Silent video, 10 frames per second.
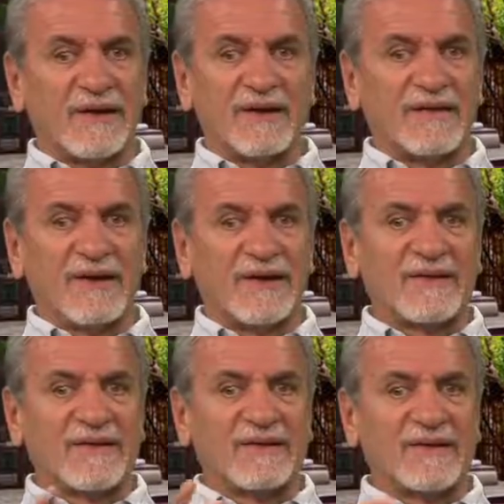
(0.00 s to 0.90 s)
And at
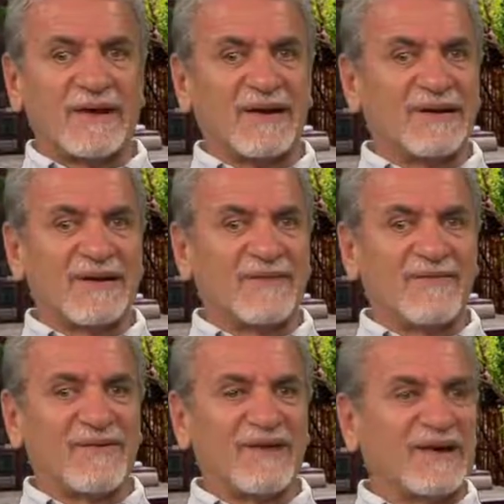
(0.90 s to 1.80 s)
the end of the night,
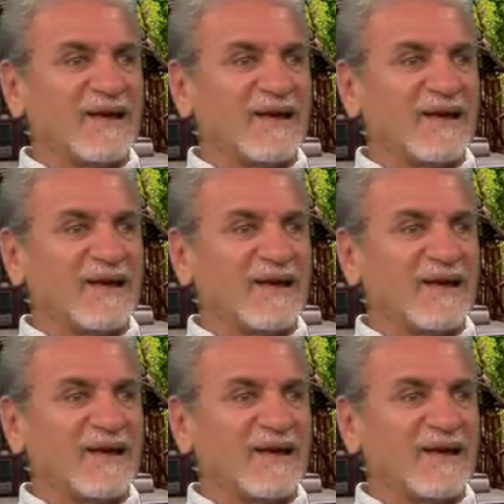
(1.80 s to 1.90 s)
we were near